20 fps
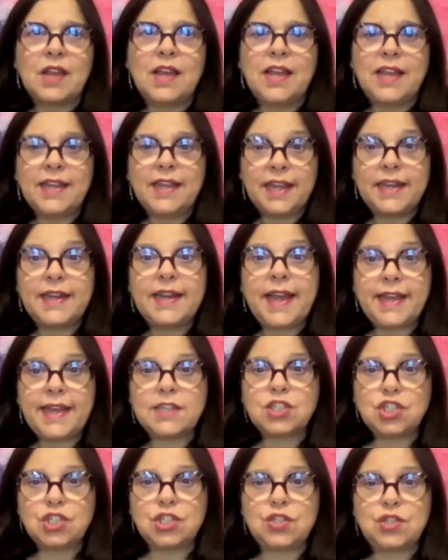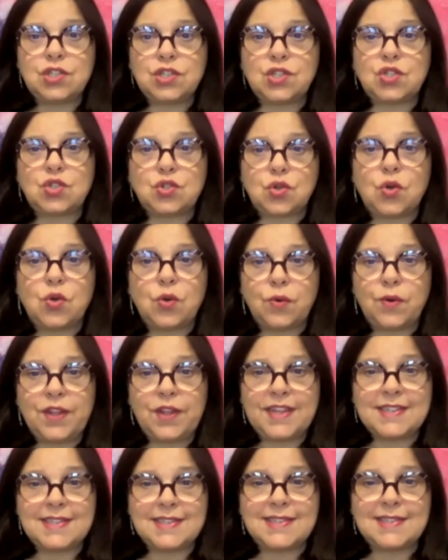connect to the story
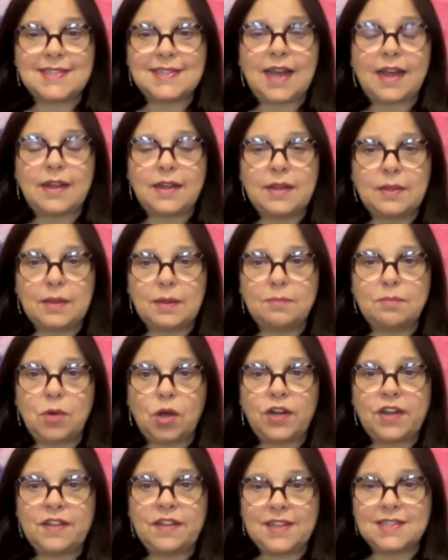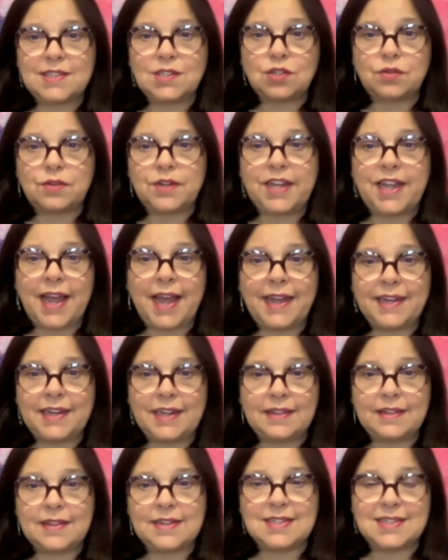that's stuck in the body that's
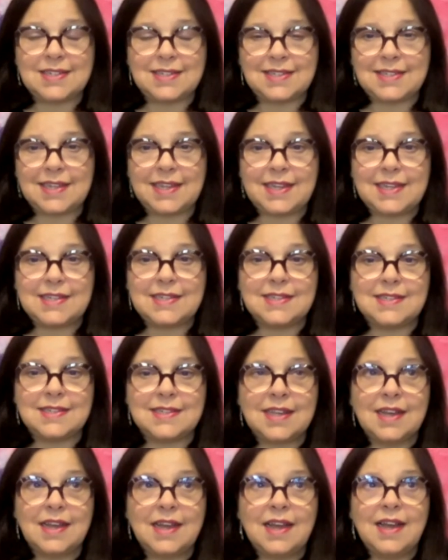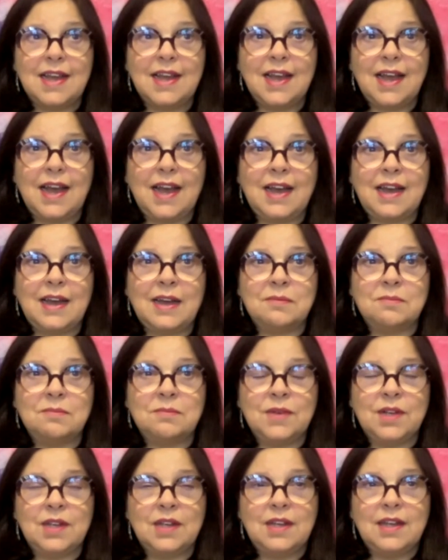creating the disease.
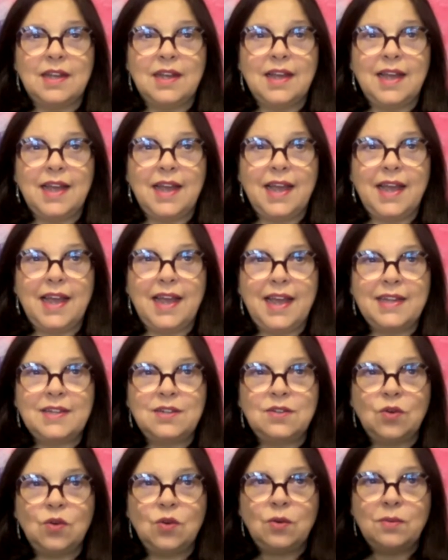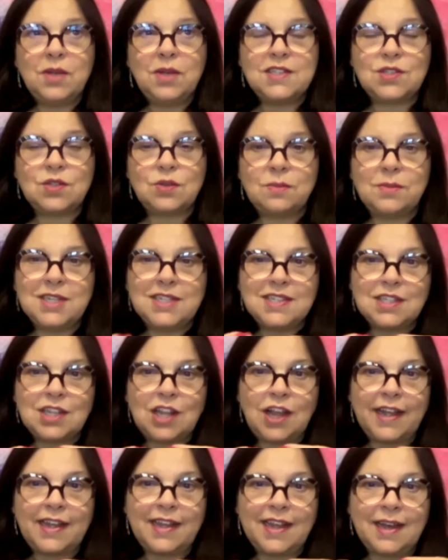And it's almost
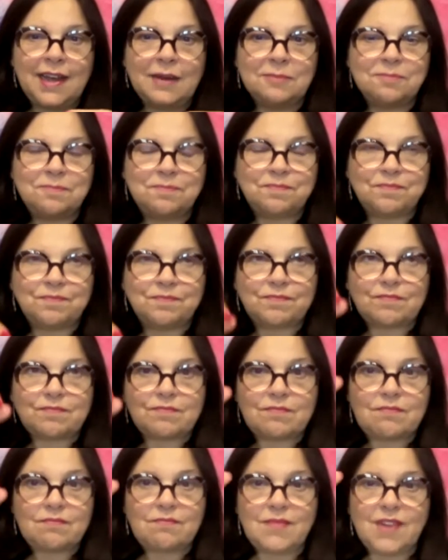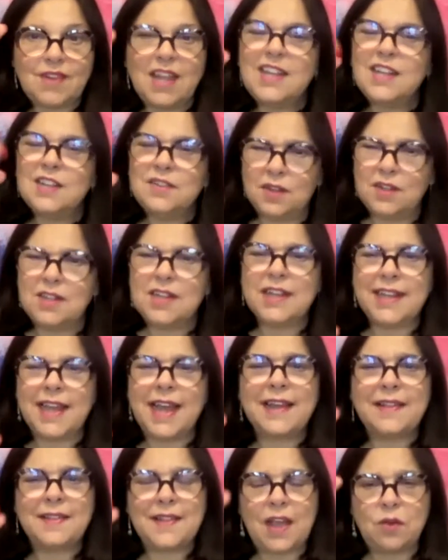like
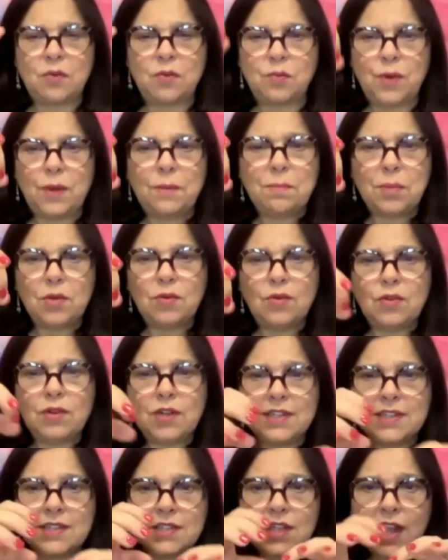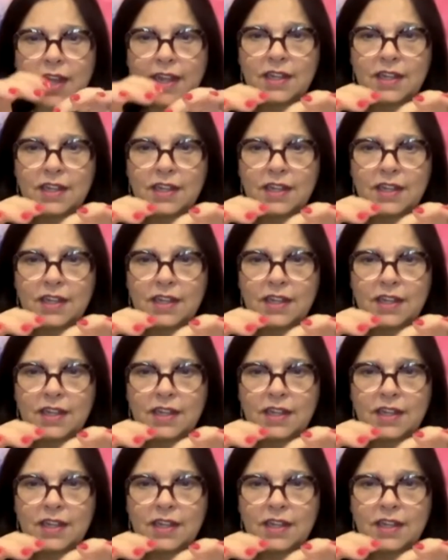again, that ripple is like